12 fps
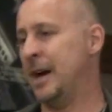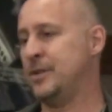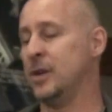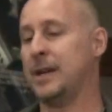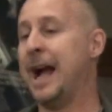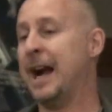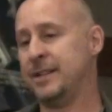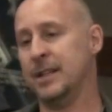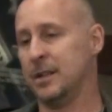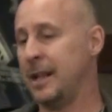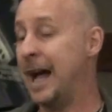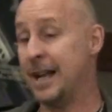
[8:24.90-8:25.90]
I took
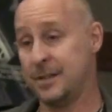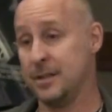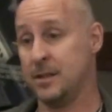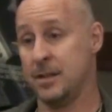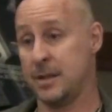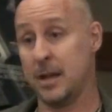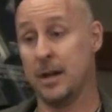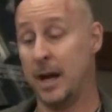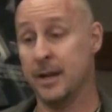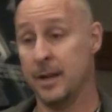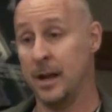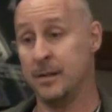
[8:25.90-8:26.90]
acting classes because
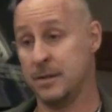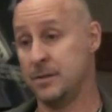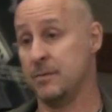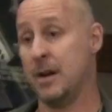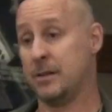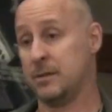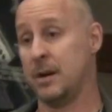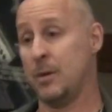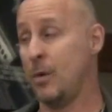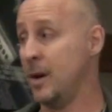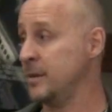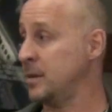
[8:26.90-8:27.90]
as a director, I
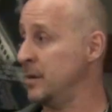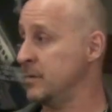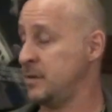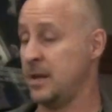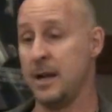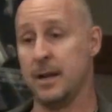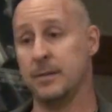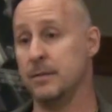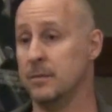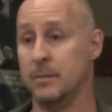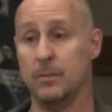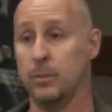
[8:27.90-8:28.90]
wanted to understand
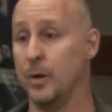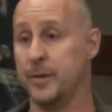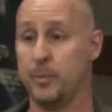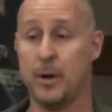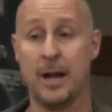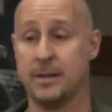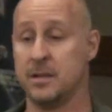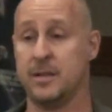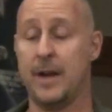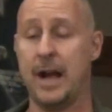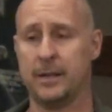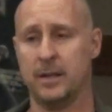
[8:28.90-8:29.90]
what the process
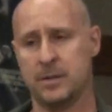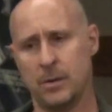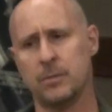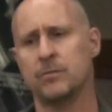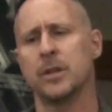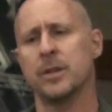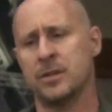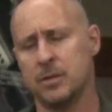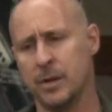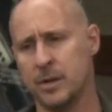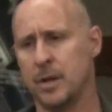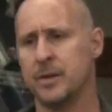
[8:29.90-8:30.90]
of acting is. So I really
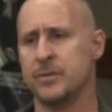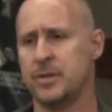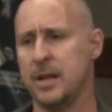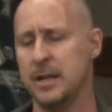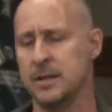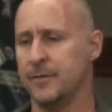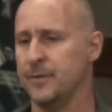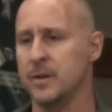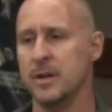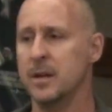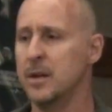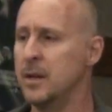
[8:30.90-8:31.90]
started to understand
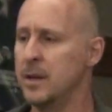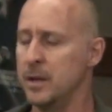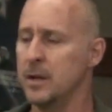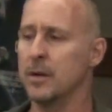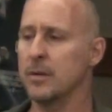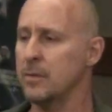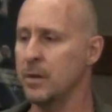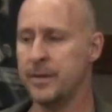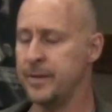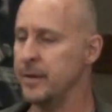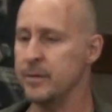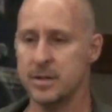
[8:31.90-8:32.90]
different,
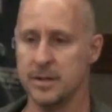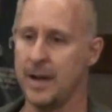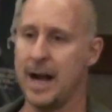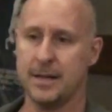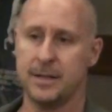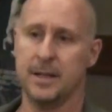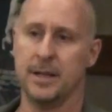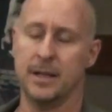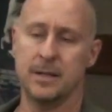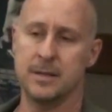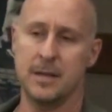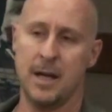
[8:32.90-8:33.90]
theories of acting
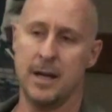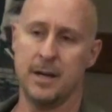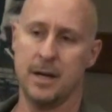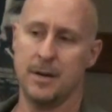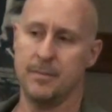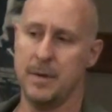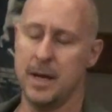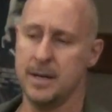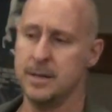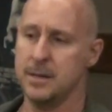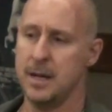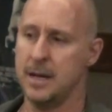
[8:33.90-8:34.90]
and
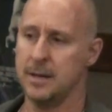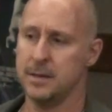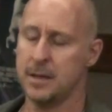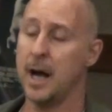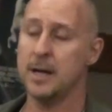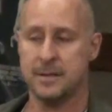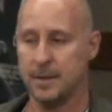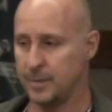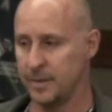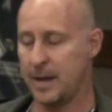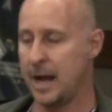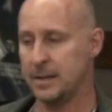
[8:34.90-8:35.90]
concept
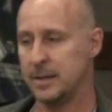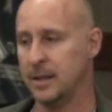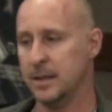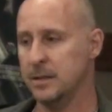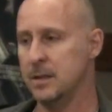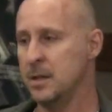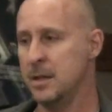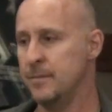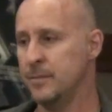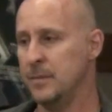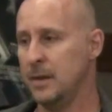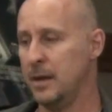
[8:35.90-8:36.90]
of acting.
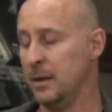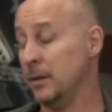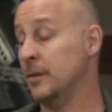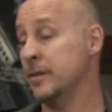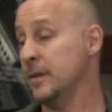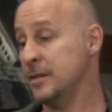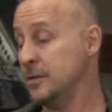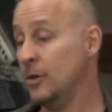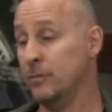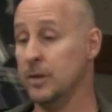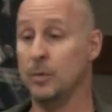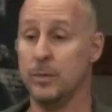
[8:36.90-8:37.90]
And I learned there's no
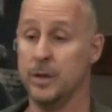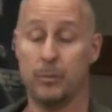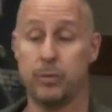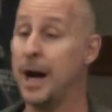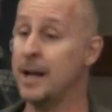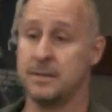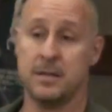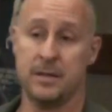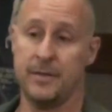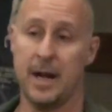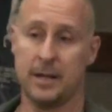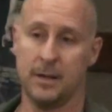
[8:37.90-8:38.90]
real, process
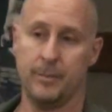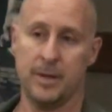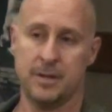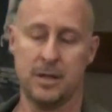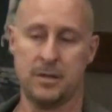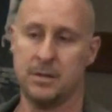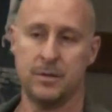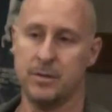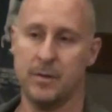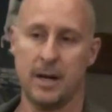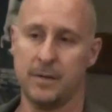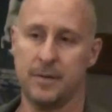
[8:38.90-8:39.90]
of acting, but just to
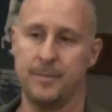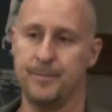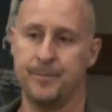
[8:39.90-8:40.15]
direct them.